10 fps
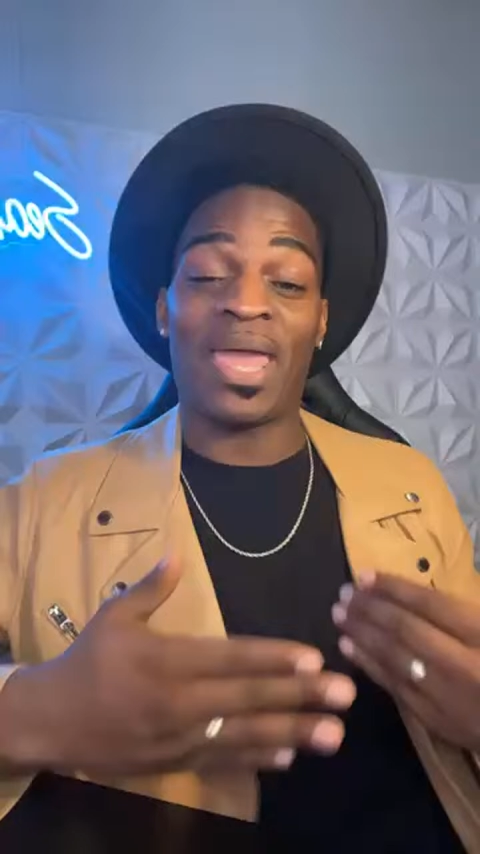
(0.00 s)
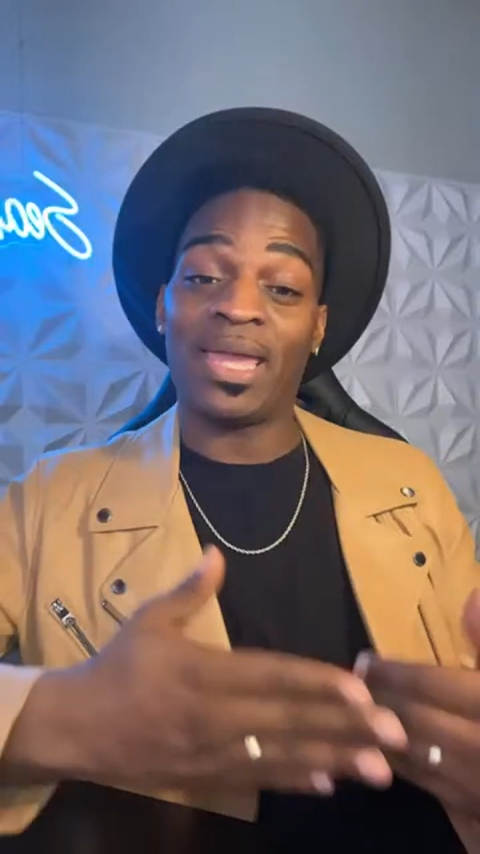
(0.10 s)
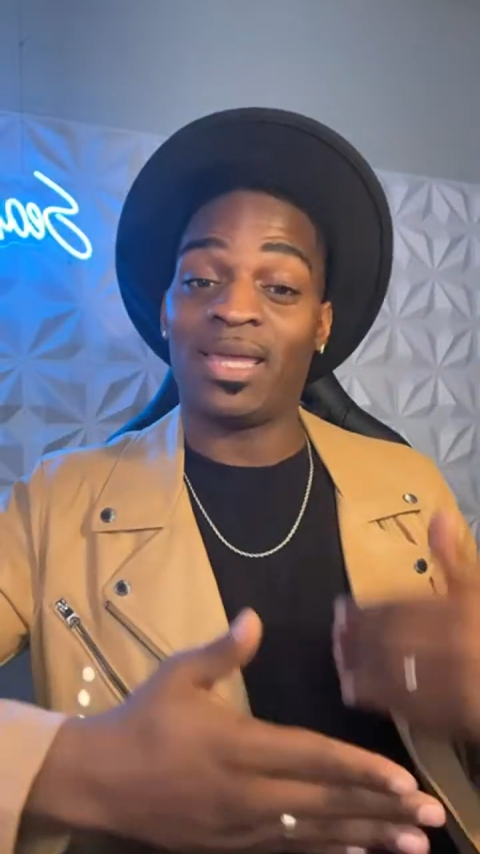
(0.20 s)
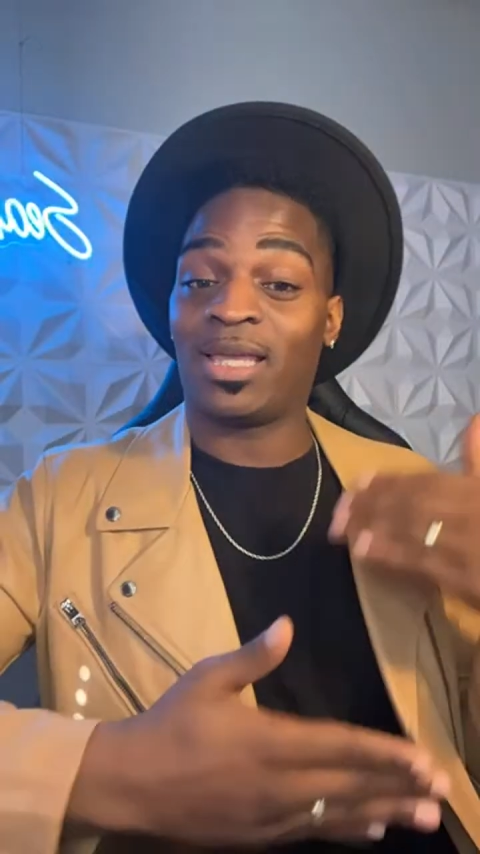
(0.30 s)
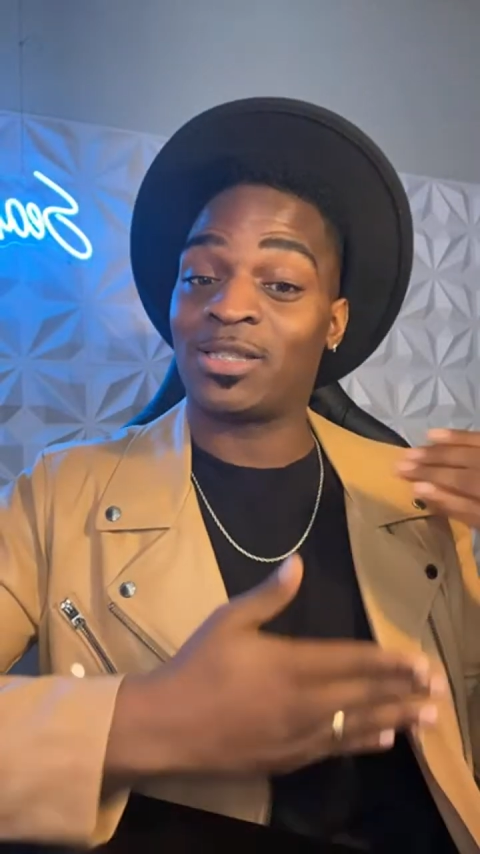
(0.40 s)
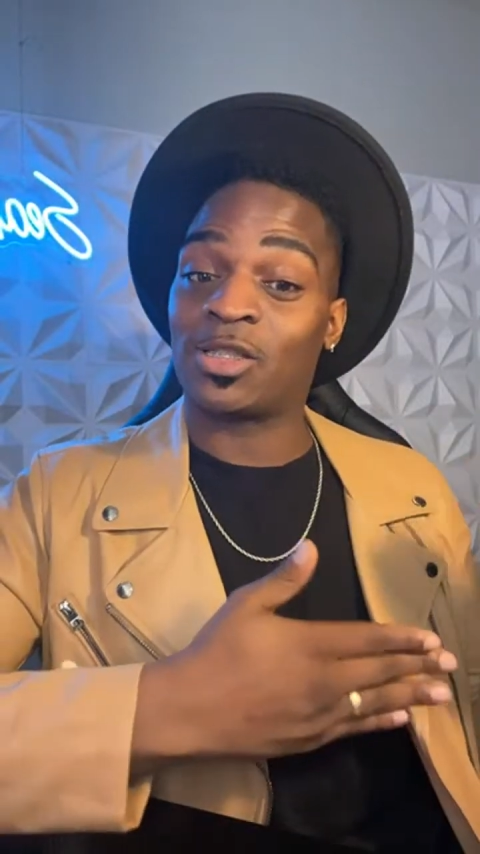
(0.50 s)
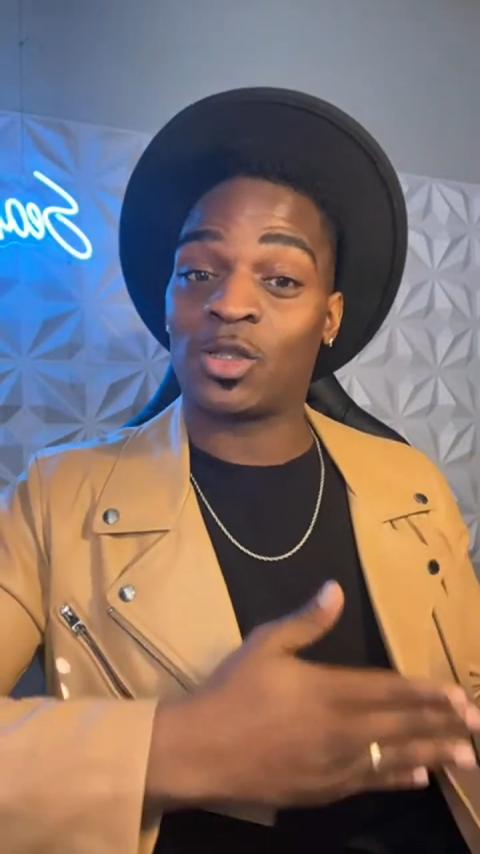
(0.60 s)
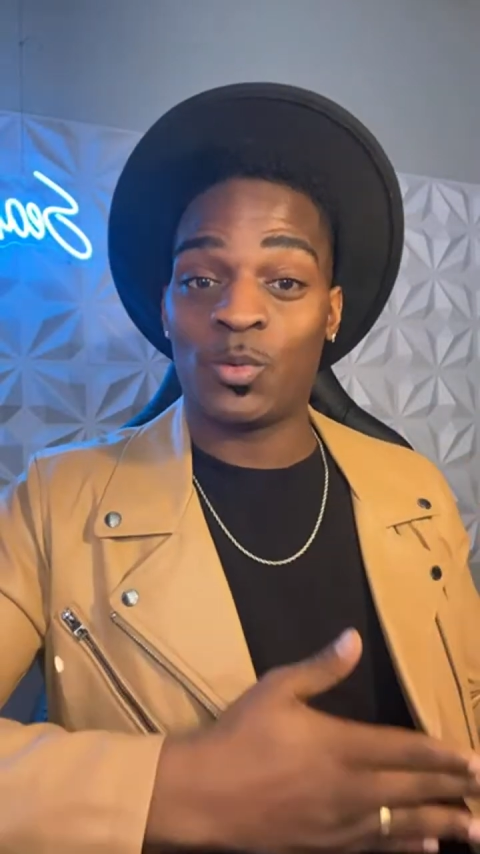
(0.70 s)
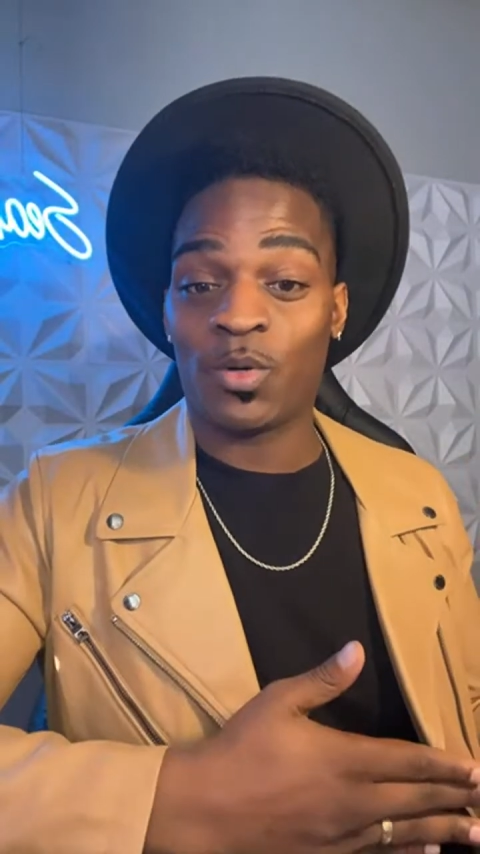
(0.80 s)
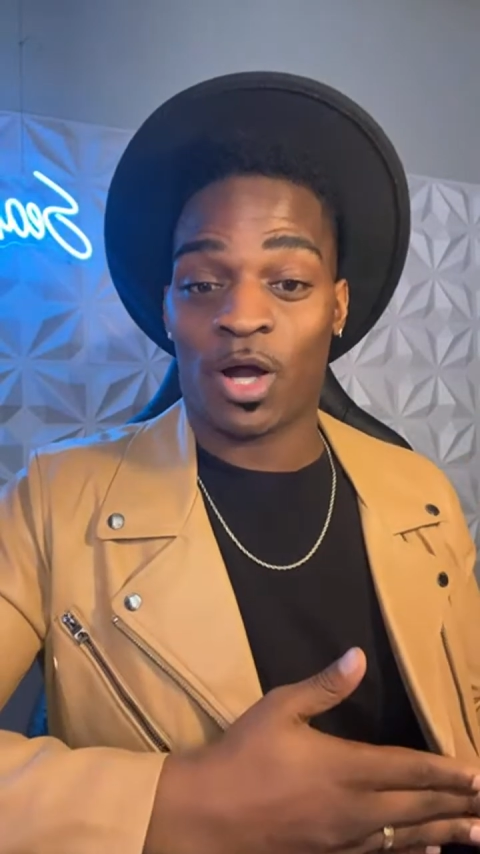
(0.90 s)
Megan can
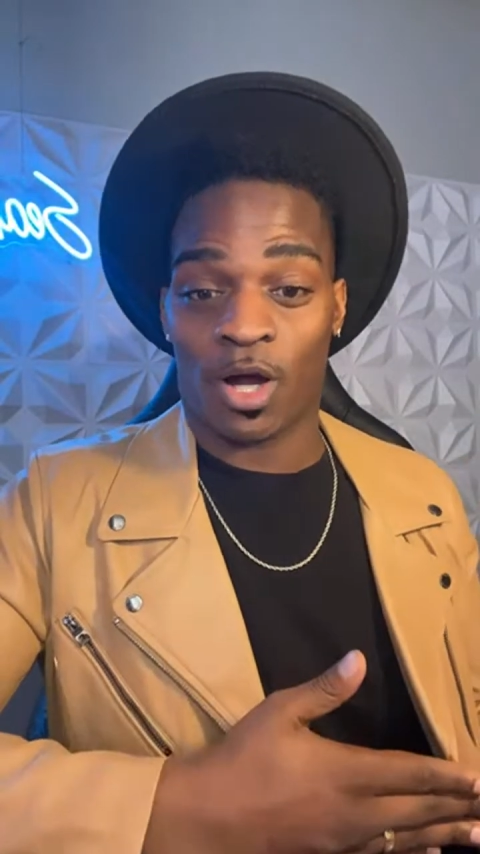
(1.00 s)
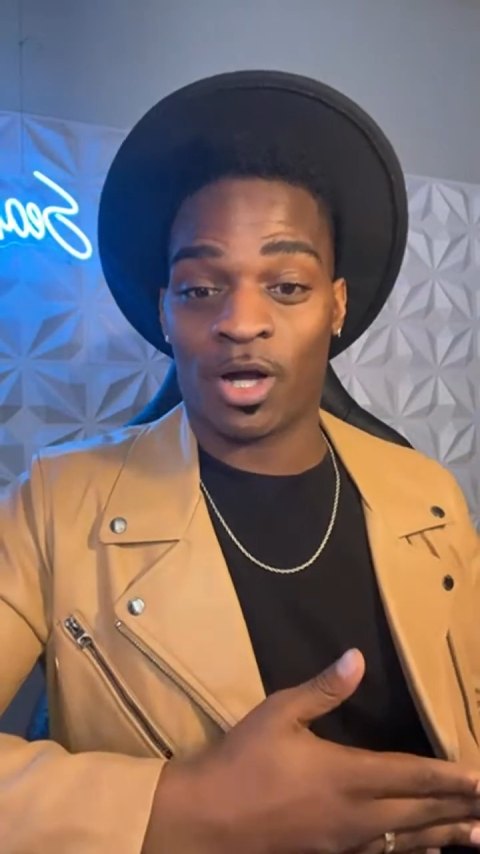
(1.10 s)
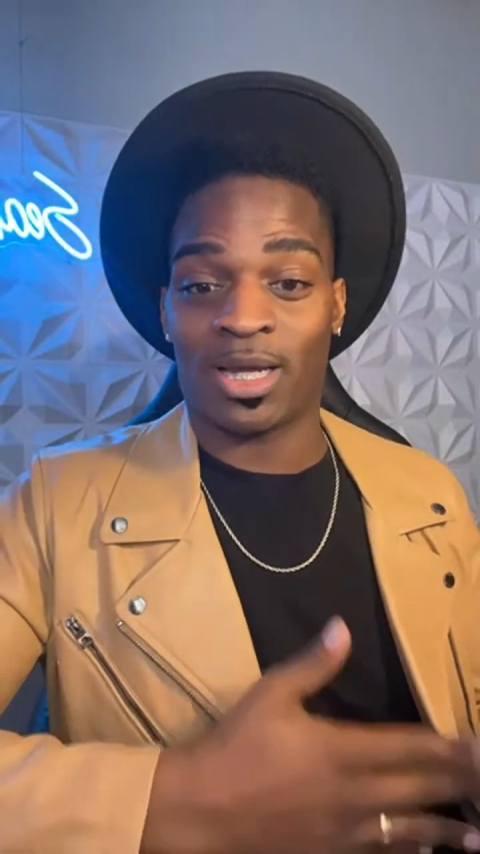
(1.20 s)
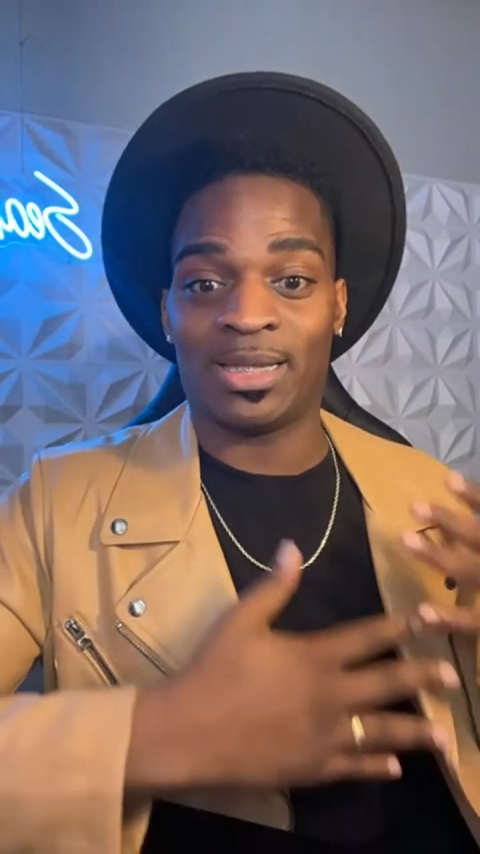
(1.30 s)
sue her